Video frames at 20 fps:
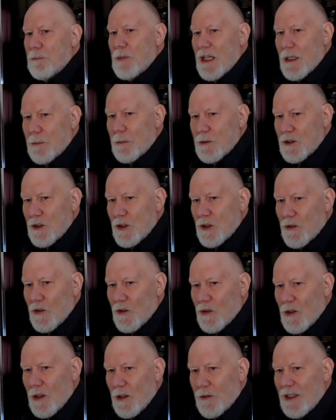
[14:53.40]
be able to
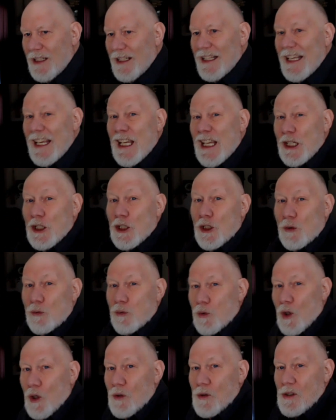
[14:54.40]
sort of
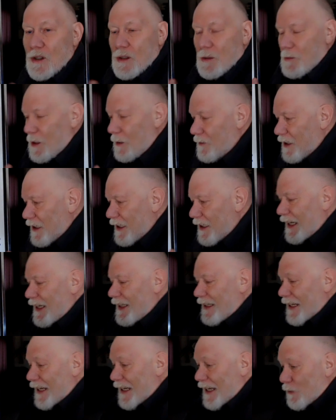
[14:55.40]
engross themselves to
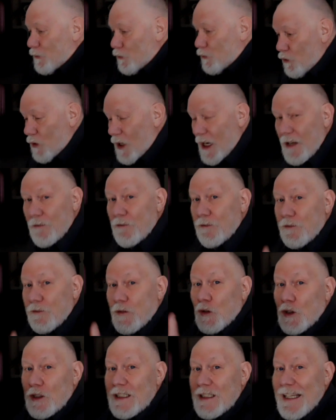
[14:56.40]
get right
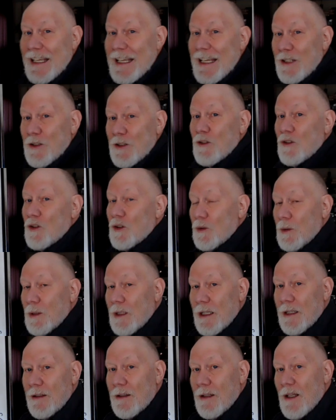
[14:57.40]
fully into
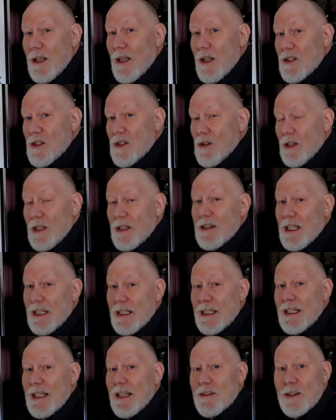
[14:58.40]
it so that they
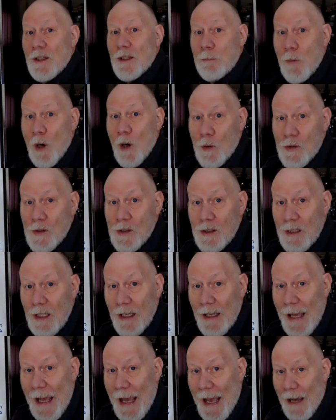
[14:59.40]
can get the most
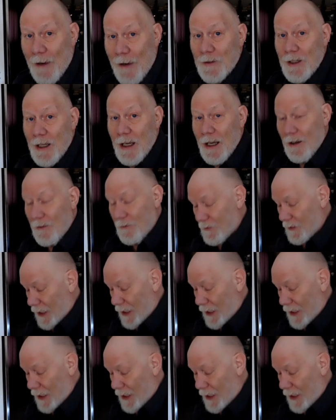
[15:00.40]
out of